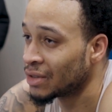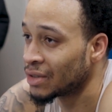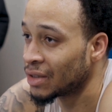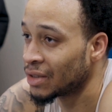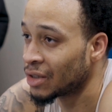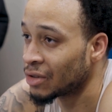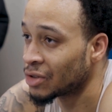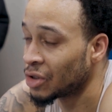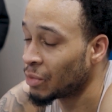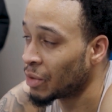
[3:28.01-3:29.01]
to you know
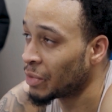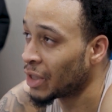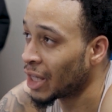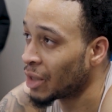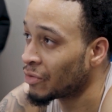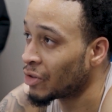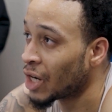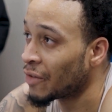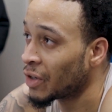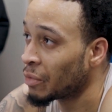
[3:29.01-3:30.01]
shoot them up in the game and feel
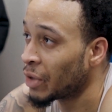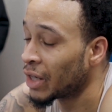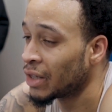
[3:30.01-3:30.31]
confident about